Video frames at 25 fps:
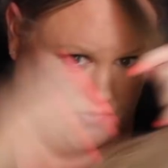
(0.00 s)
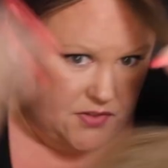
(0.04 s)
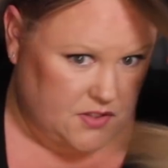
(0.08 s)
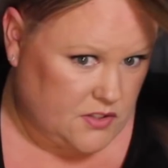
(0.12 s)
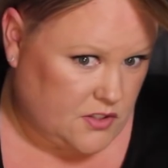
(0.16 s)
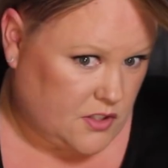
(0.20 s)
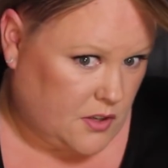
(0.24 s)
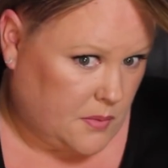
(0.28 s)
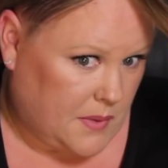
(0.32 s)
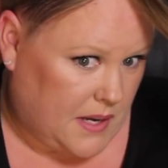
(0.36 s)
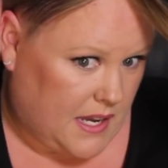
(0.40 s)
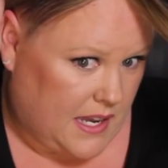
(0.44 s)

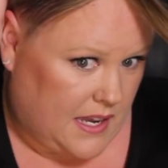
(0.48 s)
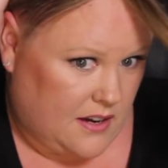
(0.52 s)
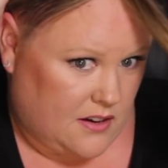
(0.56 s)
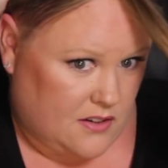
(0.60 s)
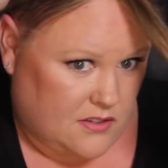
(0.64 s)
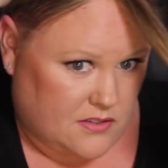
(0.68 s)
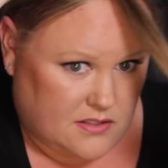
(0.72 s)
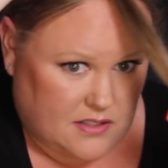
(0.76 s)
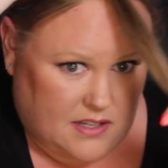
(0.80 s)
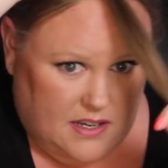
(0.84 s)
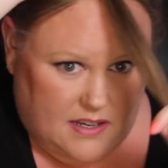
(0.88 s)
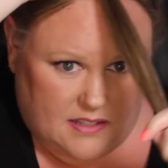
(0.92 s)
So my hair
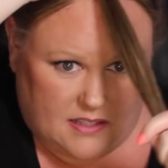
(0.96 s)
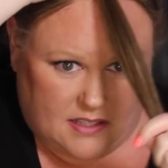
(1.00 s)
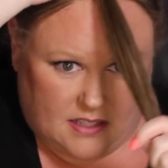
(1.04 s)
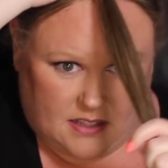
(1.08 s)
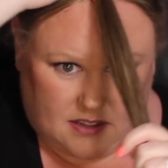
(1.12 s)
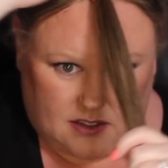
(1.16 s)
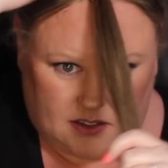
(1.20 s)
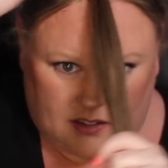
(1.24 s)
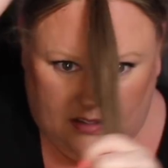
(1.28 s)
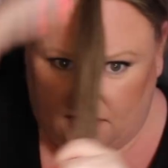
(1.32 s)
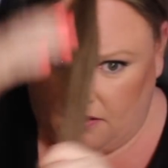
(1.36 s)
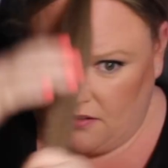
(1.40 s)
is nice
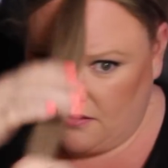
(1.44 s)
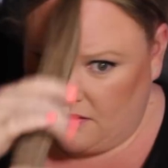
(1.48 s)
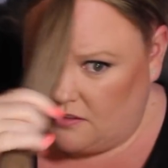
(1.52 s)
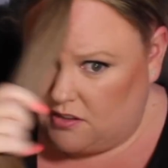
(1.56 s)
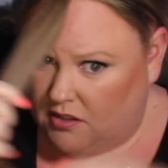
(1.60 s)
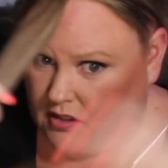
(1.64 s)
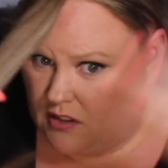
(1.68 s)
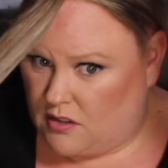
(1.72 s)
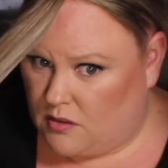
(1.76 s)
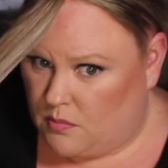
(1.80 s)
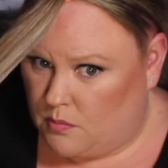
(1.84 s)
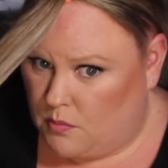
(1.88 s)
and
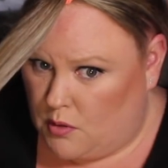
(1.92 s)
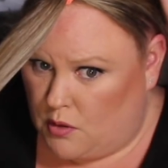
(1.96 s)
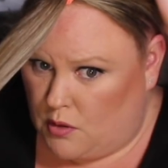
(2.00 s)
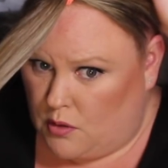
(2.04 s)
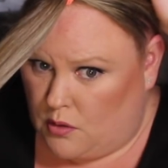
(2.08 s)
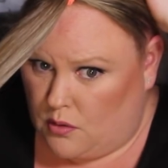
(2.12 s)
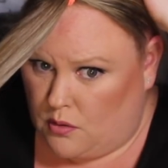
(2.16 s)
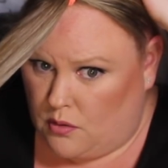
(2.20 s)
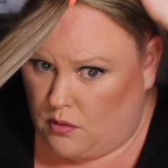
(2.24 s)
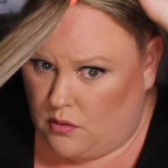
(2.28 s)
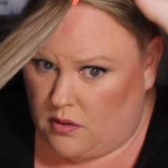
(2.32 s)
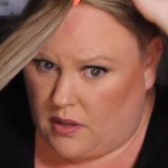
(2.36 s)

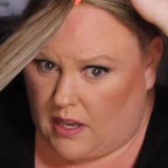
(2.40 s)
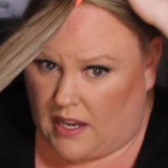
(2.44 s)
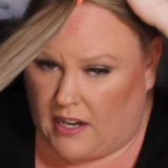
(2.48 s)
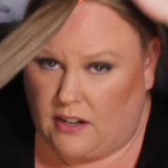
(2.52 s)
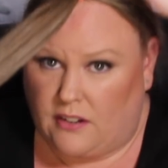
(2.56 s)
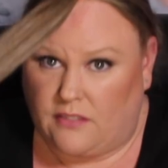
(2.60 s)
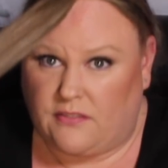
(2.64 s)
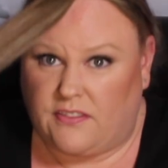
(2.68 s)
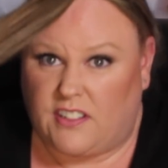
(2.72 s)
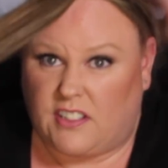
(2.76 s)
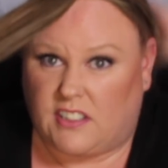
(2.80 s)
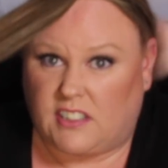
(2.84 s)
smooth. I
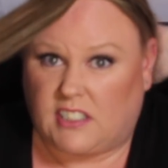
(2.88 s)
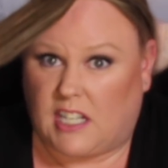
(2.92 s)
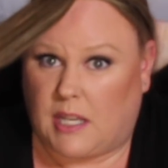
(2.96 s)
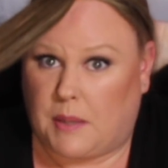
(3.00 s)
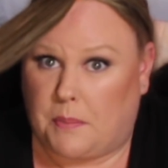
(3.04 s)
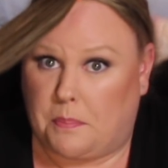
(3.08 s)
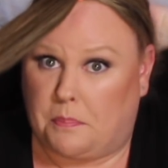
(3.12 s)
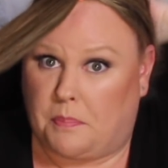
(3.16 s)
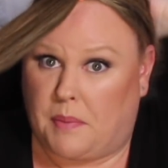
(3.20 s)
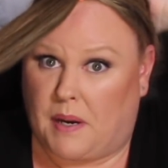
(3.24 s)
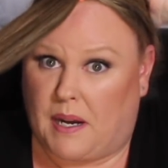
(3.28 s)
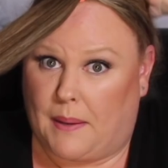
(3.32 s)
don't feel any
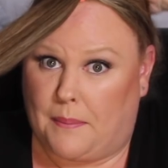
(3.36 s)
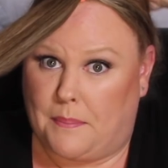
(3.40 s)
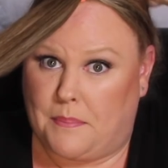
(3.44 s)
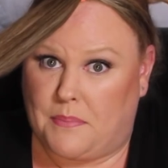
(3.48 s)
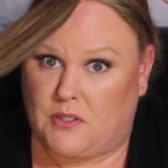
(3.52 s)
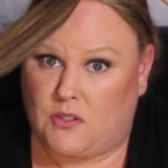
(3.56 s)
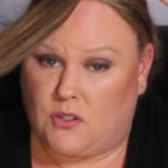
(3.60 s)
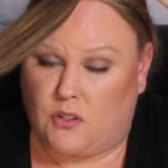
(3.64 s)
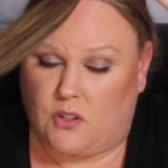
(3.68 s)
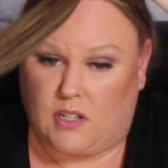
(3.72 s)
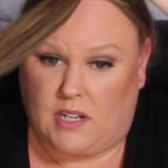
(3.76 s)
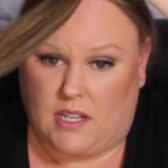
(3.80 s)

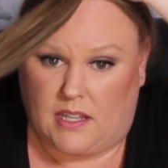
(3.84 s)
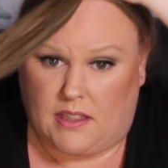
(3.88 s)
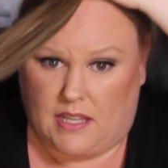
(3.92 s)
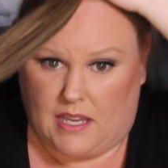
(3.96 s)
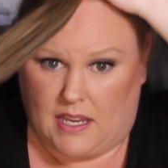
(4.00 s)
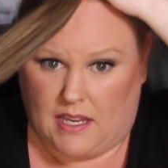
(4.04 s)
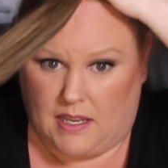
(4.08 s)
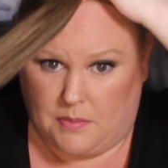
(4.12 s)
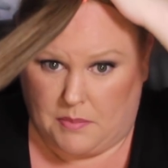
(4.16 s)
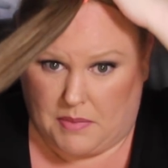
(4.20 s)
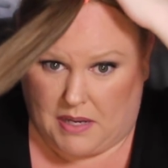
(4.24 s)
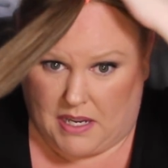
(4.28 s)
bumps or
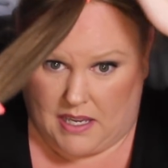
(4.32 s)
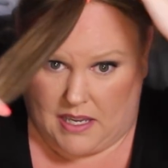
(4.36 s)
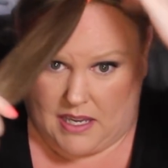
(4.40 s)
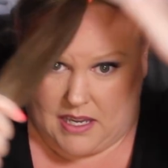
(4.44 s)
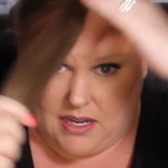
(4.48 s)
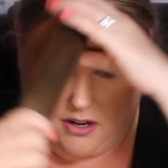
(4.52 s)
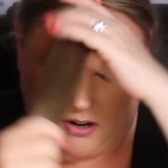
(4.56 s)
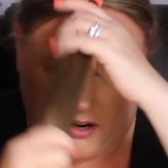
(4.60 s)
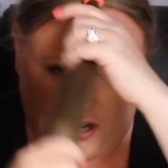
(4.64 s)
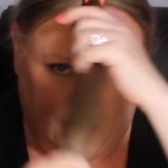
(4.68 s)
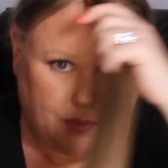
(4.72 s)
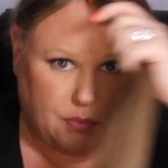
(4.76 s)
anything in my
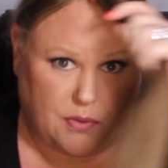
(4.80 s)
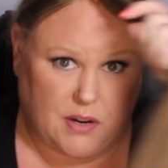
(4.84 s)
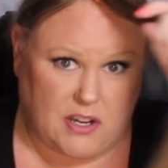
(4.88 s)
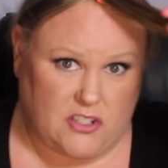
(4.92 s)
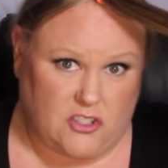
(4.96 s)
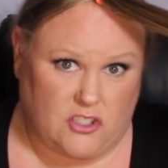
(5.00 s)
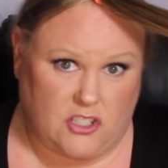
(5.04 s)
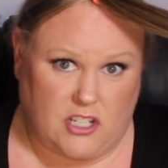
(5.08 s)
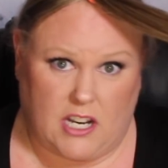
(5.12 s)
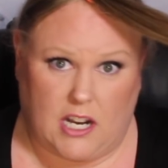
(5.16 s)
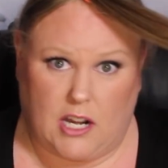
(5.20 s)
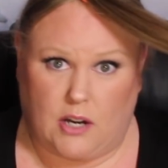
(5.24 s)
hair. I
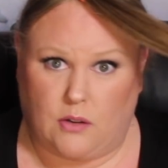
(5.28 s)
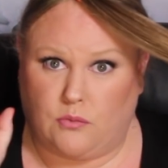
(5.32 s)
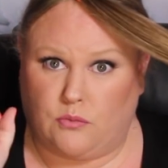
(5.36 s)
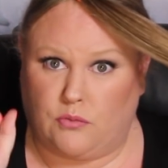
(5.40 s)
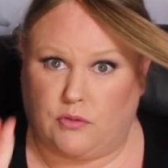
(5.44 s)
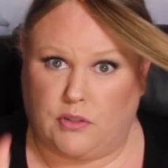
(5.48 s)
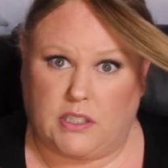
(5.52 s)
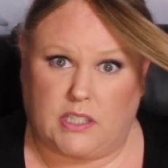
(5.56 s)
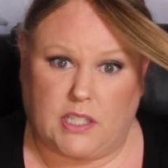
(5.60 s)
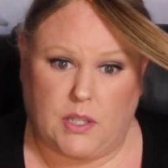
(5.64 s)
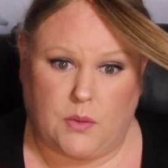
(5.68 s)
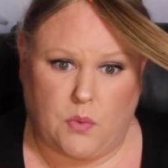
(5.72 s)
brushed it out
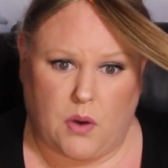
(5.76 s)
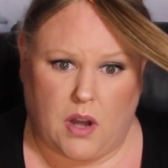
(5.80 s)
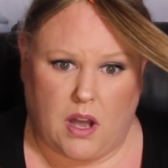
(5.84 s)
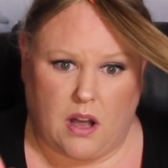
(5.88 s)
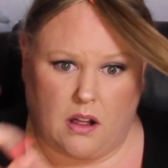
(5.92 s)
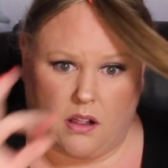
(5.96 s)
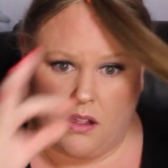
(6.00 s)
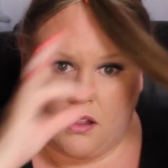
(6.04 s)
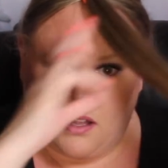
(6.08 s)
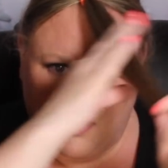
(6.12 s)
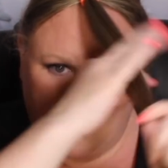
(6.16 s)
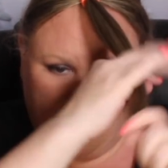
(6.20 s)
really
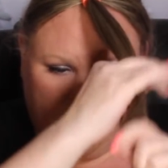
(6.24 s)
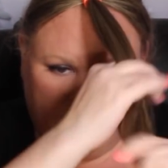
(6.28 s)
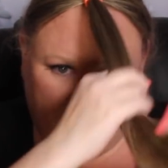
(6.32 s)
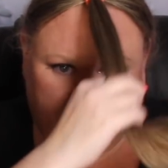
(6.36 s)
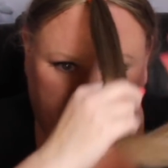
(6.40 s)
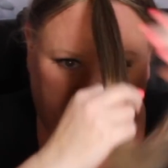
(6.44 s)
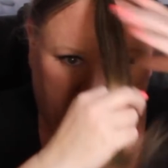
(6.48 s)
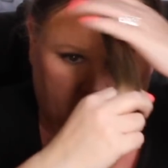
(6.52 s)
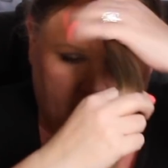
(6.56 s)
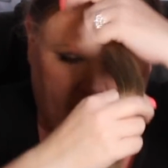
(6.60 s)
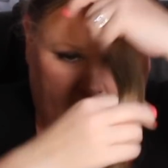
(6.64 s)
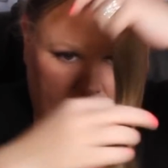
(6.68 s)
well.
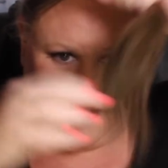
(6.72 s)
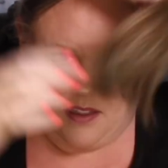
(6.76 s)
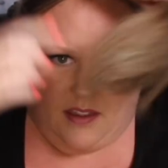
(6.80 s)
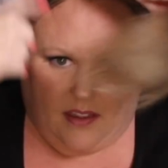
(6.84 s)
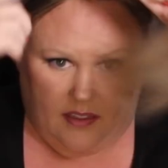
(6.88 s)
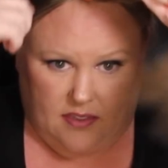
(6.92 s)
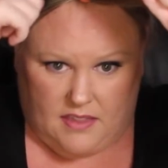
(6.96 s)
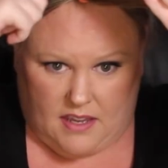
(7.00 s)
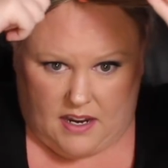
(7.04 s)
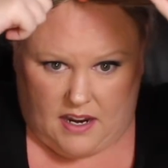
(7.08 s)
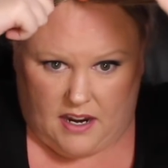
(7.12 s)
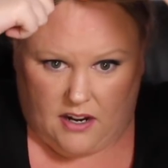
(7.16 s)

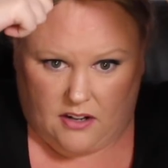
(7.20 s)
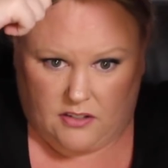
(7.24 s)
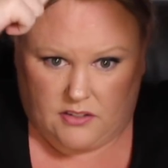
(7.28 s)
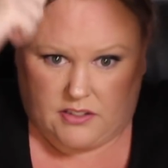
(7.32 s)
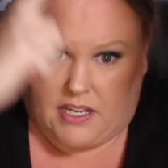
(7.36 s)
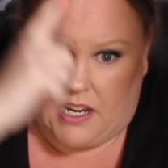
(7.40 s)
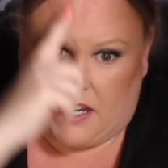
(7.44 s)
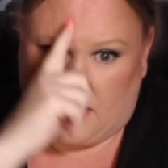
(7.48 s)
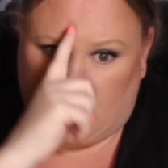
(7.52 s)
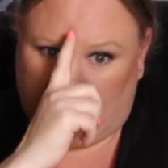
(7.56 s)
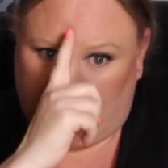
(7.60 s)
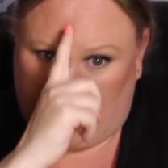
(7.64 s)
The hair
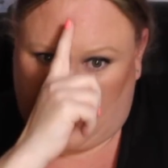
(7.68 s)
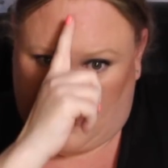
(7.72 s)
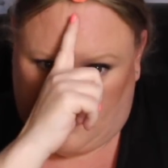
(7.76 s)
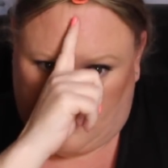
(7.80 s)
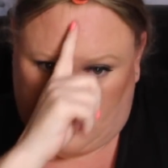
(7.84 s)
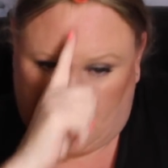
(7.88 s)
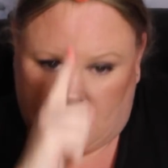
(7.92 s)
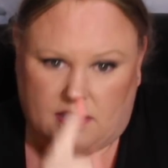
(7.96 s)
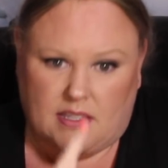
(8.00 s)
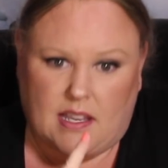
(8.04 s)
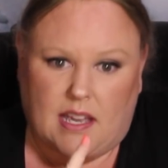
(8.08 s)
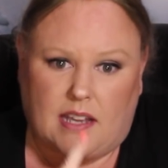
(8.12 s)
tie is right in
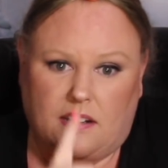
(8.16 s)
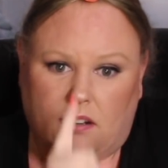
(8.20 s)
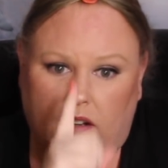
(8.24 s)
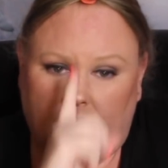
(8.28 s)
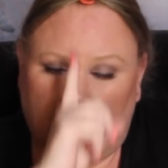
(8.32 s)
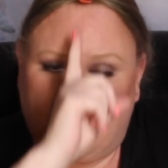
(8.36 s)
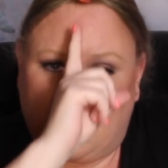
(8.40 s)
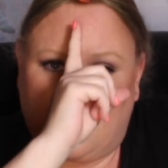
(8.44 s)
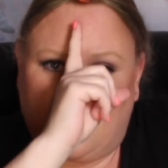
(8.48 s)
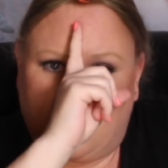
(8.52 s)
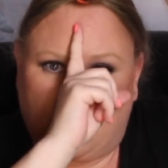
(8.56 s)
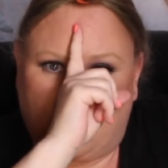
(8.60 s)
the
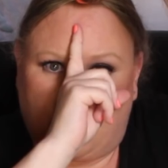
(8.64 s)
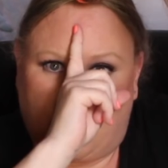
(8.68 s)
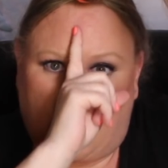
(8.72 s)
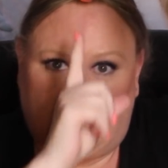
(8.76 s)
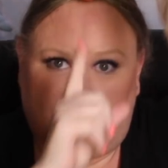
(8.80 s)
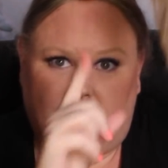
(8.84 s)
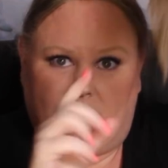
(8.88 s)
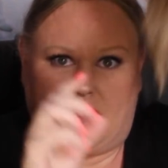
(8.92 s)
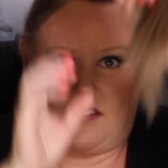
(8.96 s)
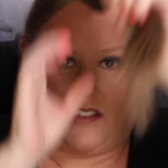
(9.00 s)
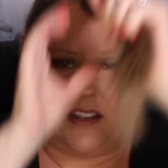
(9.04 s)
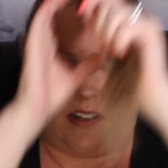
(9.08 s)
center
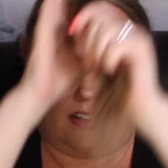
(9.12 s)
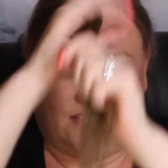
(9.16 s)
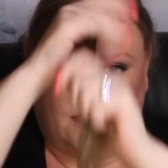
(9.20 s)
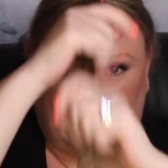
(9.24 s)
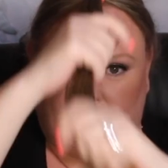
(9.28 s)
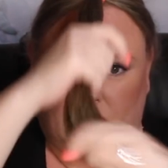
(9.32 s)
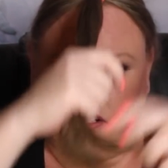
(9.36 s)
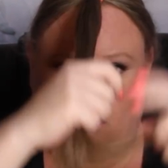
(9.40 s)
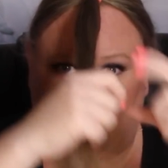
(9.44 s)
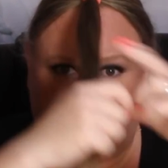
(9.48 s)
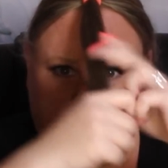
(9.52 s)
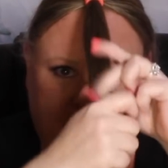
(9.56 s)
of
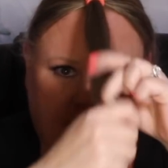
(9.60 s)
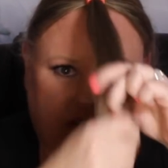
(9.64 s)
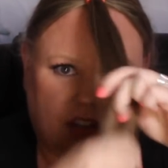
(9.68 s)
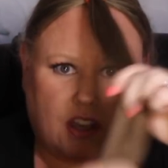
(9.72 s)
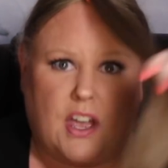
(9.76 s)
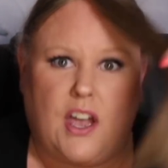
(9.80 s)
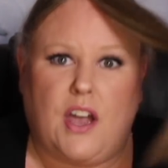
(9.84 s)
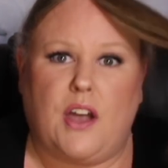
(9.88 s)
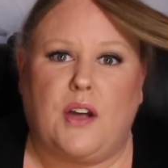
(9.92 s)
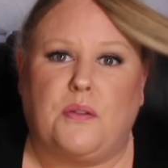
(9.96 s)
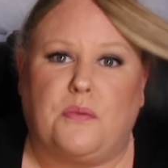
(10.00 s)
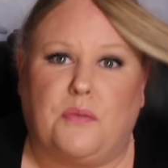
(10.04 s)
the nose.
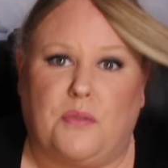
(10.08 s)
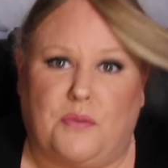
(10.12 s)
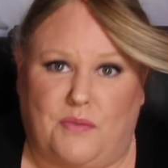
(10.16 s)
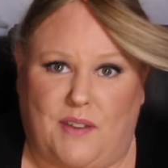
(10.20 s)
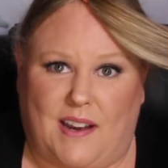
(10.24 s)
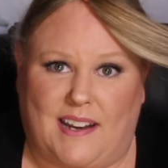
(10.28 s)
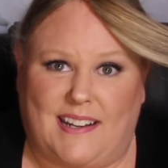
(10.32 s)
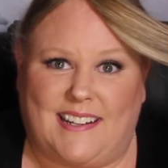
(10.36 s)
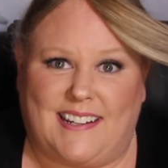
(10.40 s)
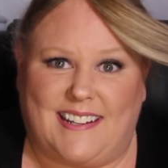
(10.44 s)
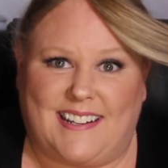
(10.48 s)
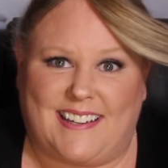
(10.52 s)
We're
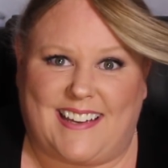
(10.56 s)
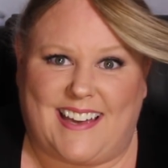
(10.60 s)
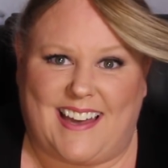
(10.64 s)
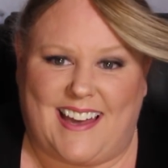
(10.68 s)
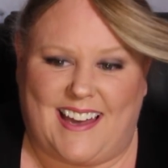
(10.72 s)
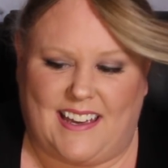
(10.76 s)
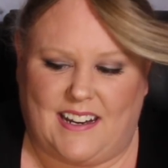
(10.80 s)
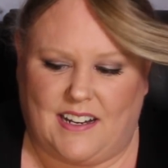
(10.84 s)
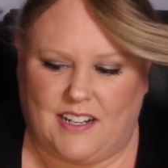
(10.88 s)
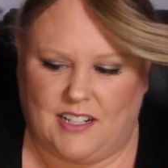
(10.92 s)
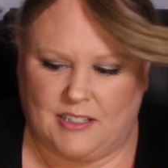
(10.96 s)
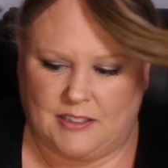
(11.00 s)
ready to
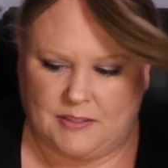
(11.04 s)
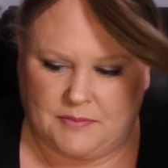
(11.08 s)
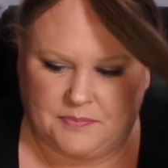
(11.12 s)
cut.